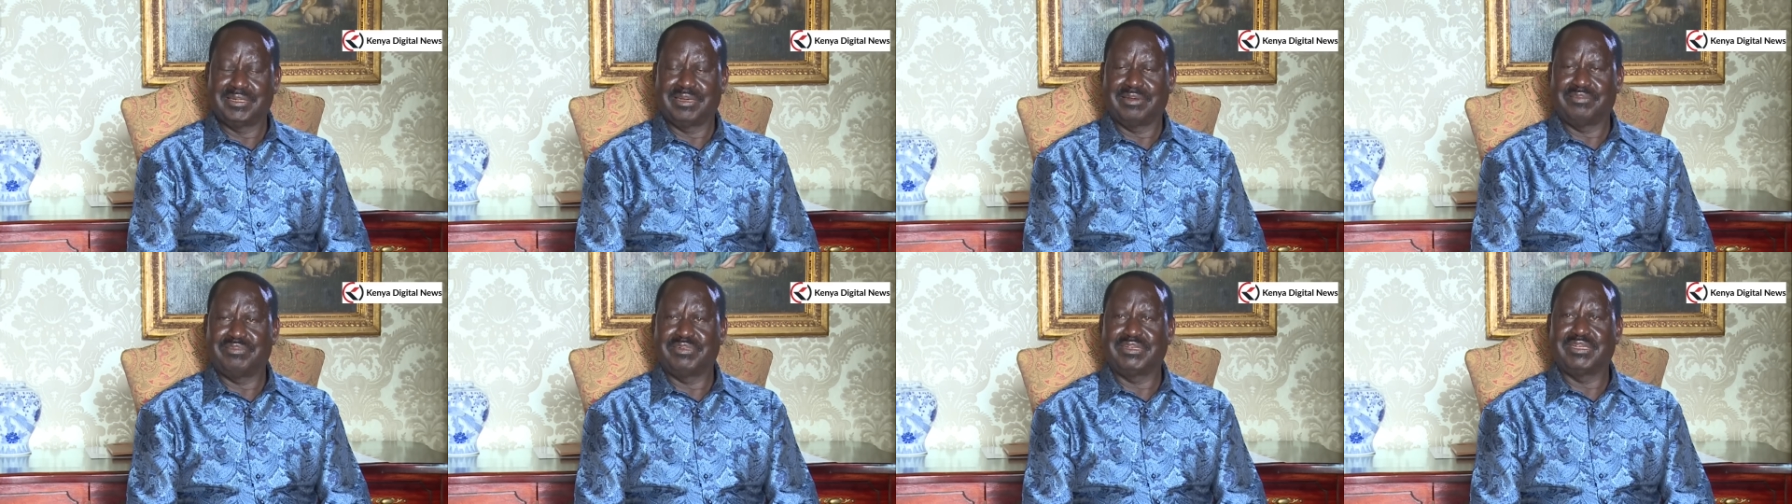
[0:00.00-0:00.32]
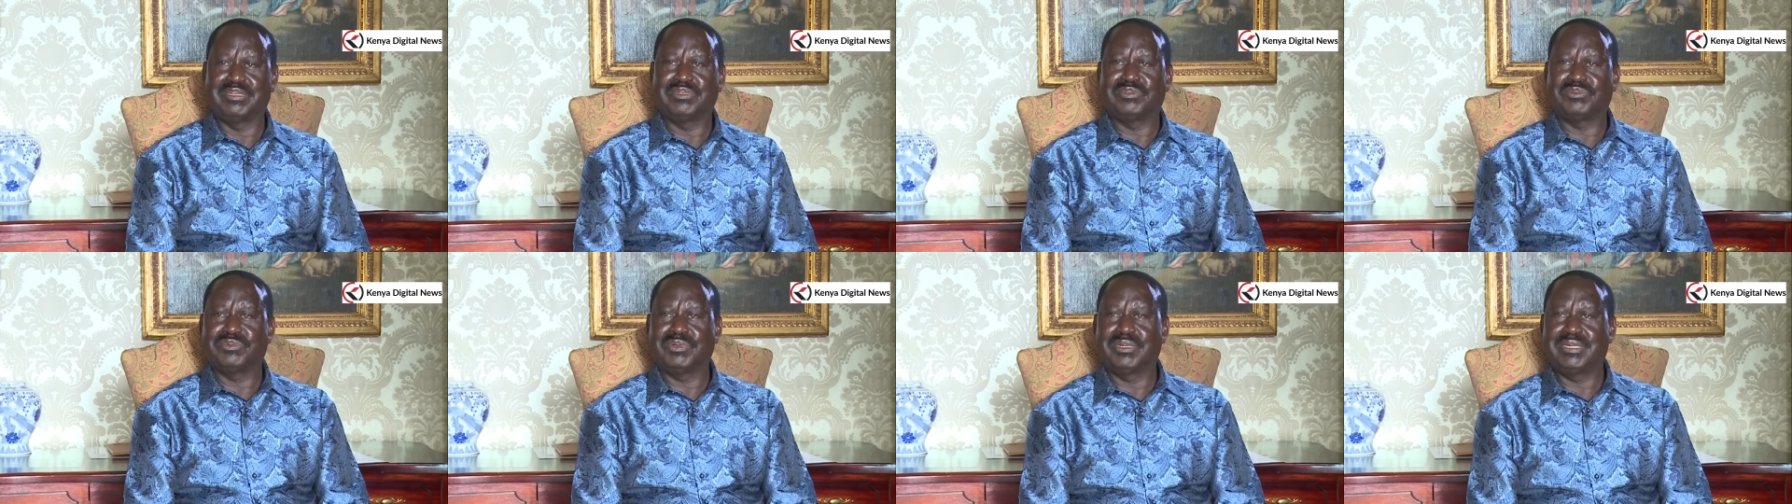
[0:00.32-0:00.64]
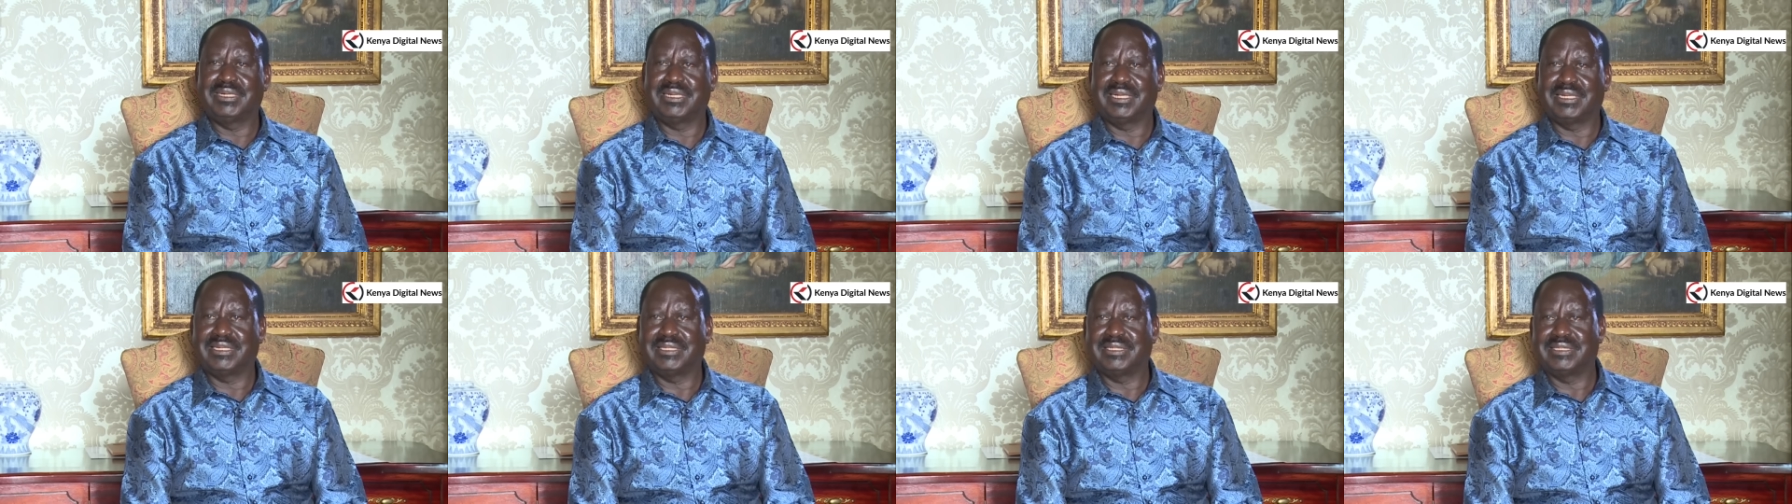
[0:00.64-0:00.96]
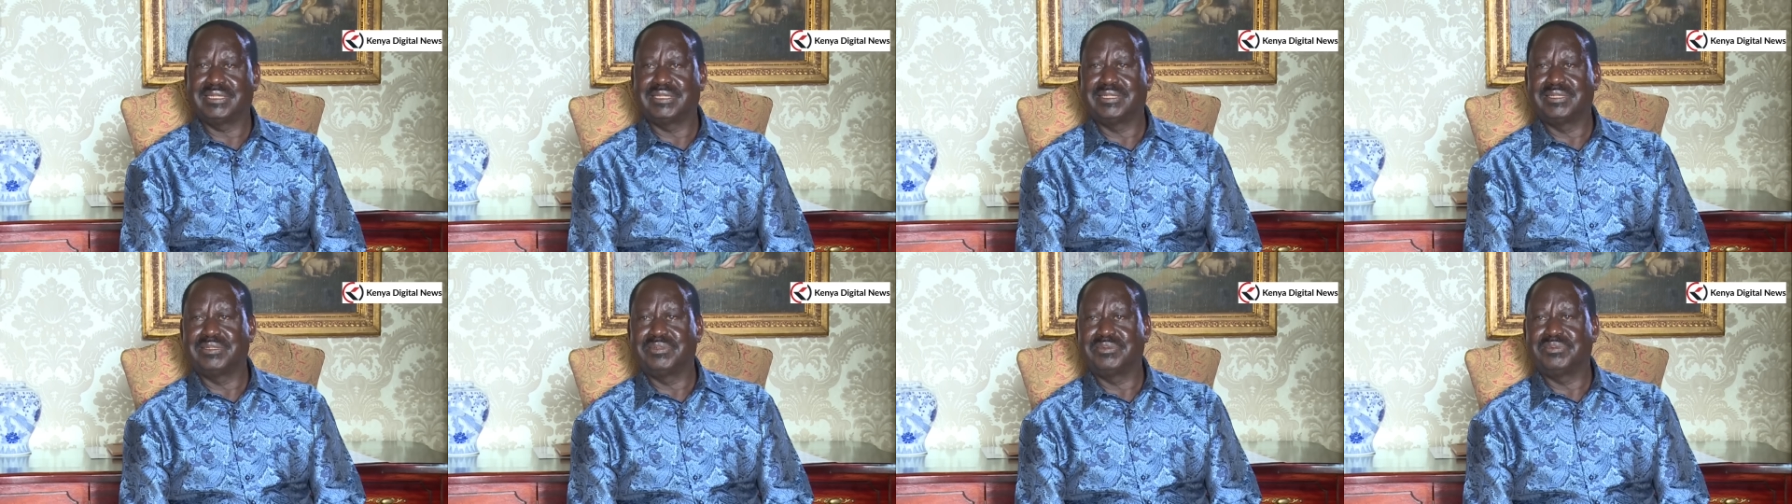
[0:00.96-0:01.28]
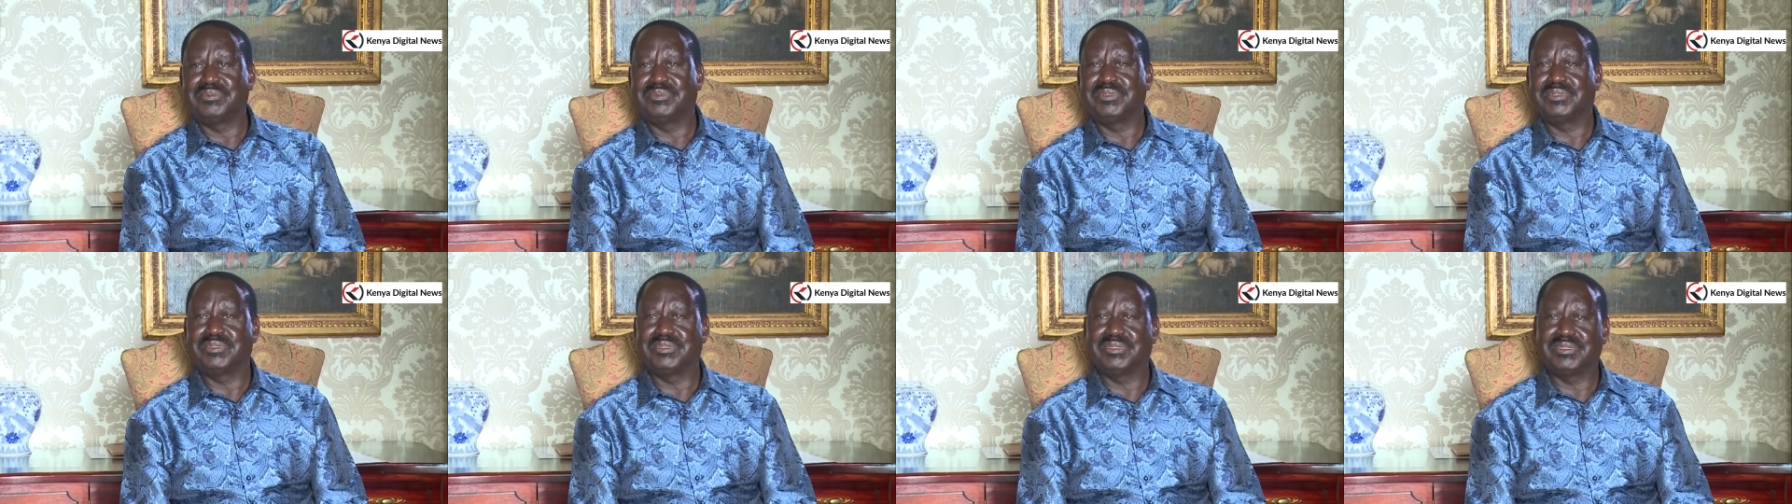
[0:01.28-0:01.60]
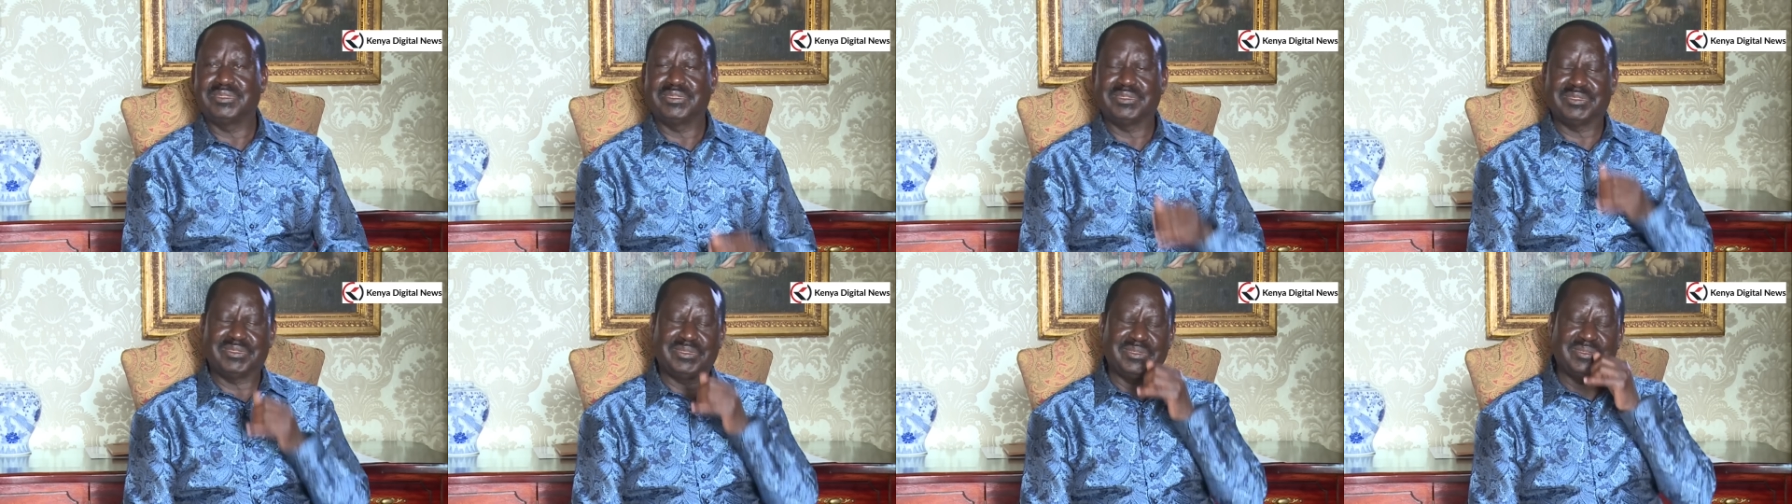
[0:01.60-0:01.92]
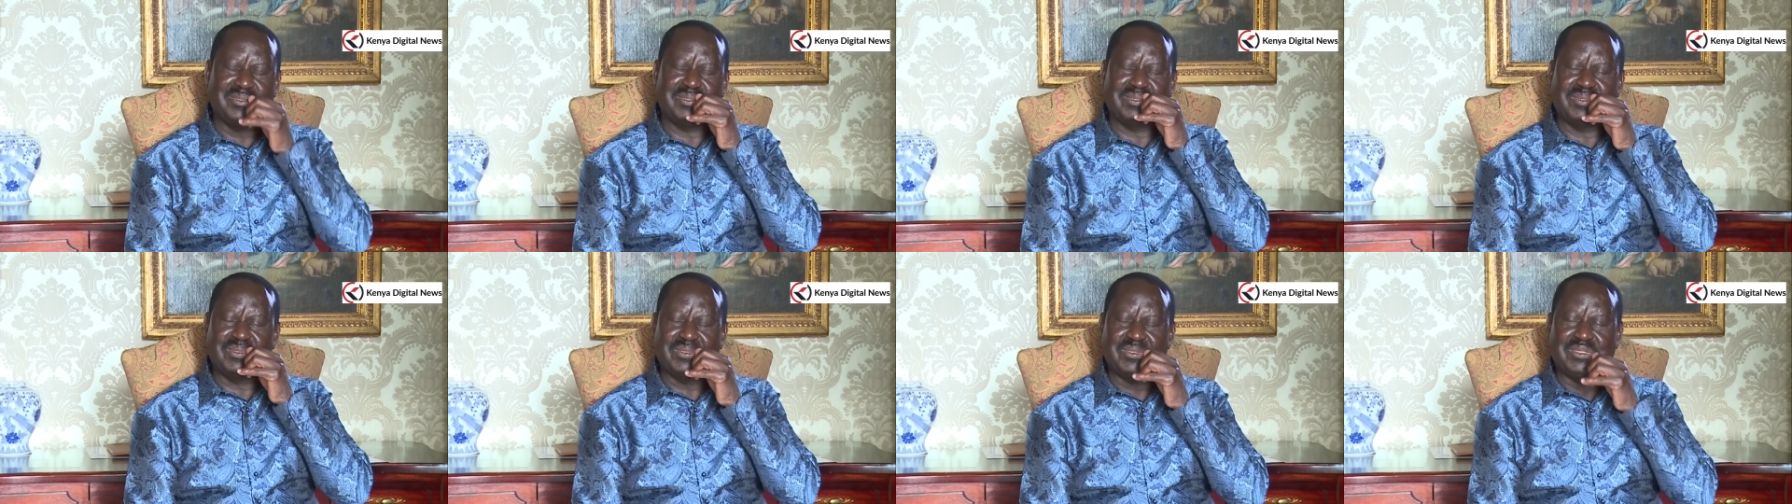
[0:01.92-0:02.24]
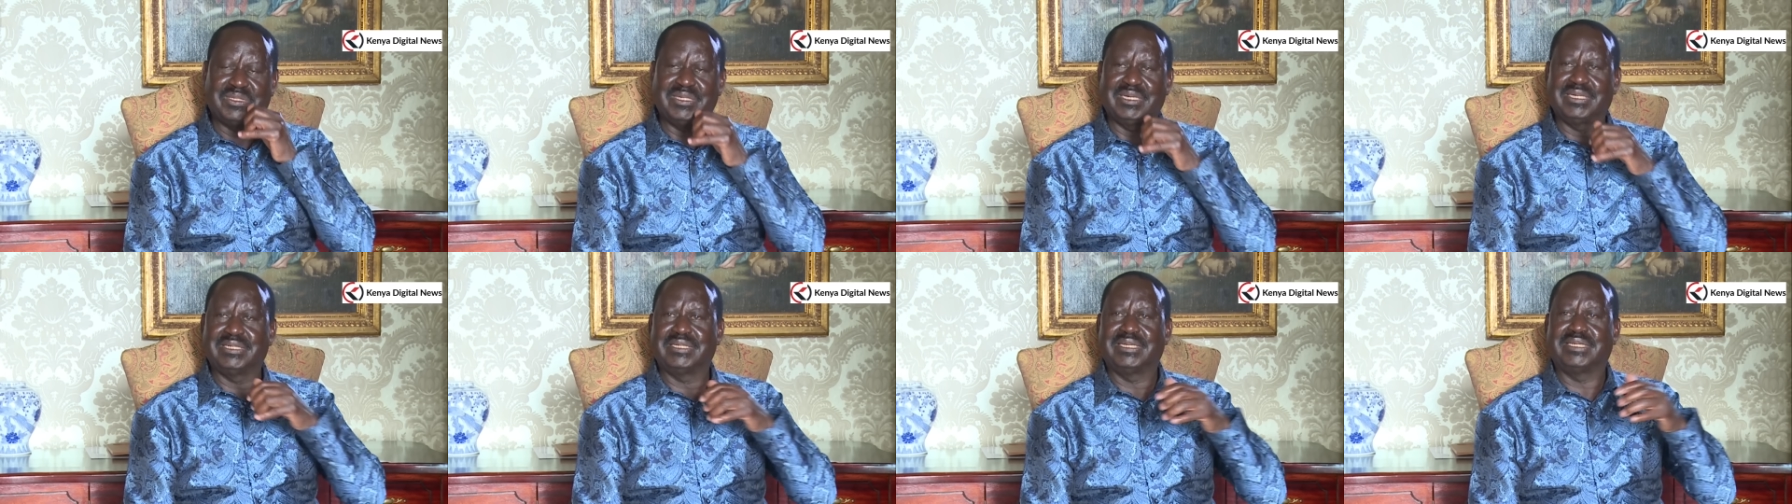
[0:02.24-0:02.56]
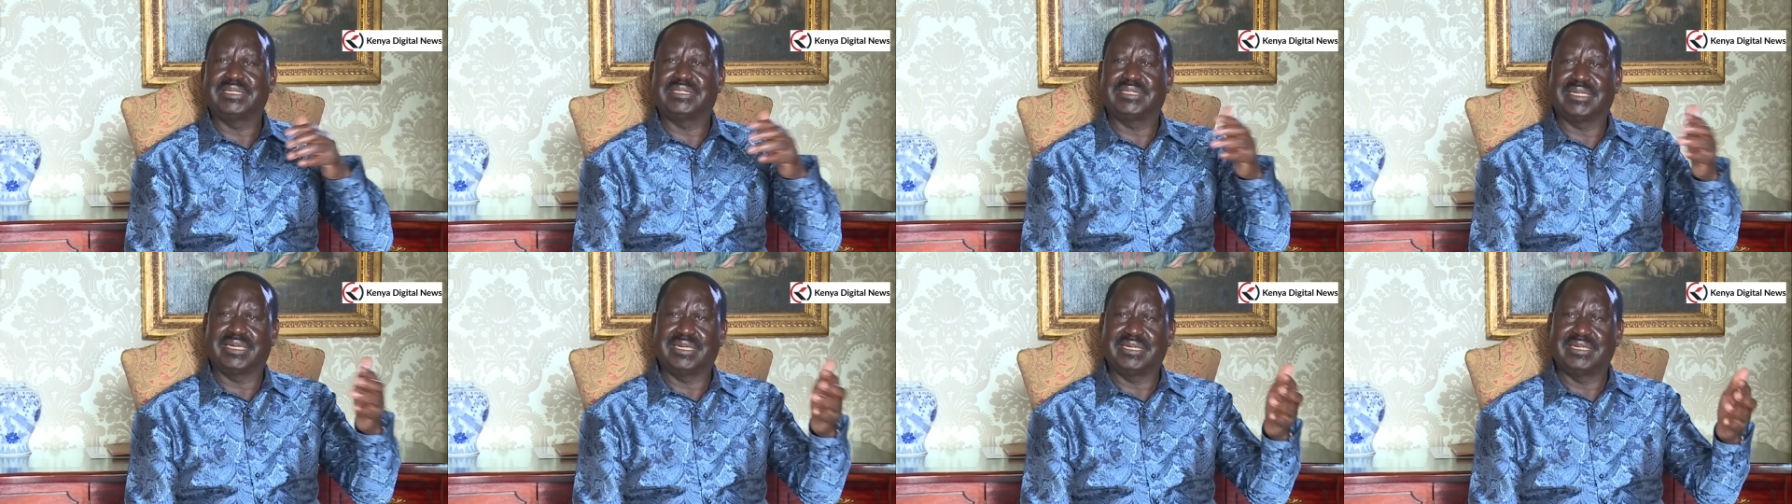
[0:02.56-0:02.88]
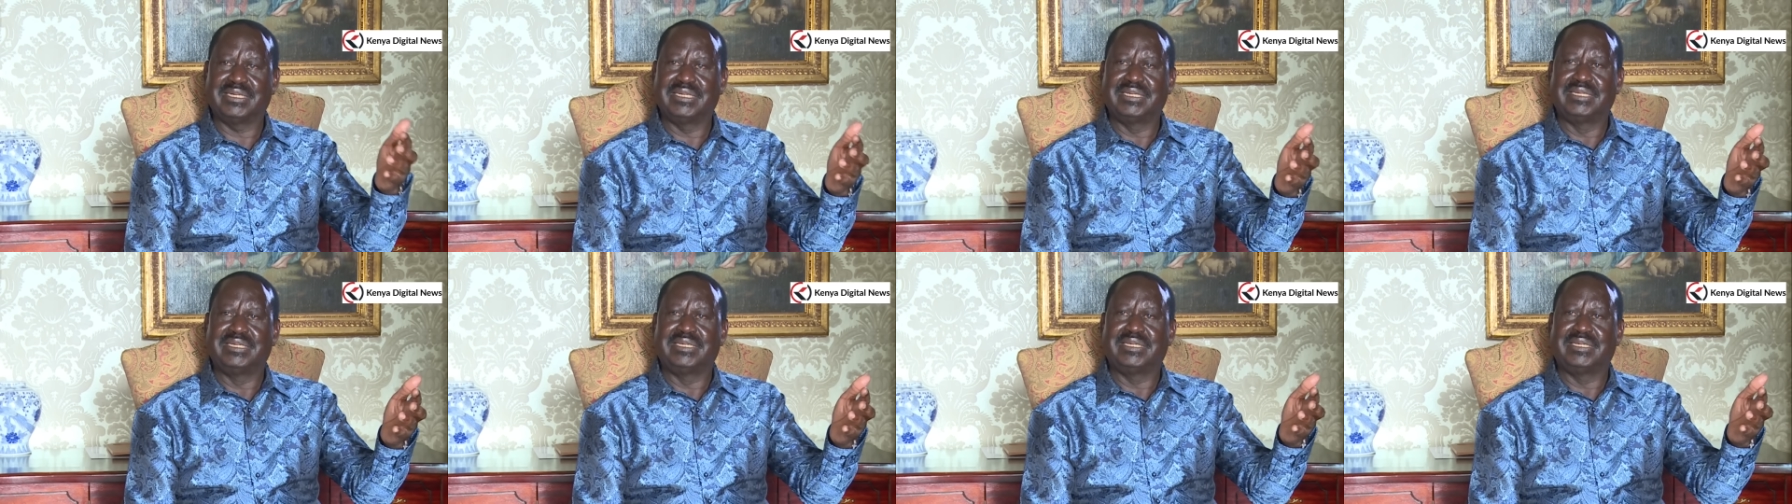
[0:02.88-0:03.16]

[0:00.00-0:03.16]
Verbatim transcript: Venezuelan, his signature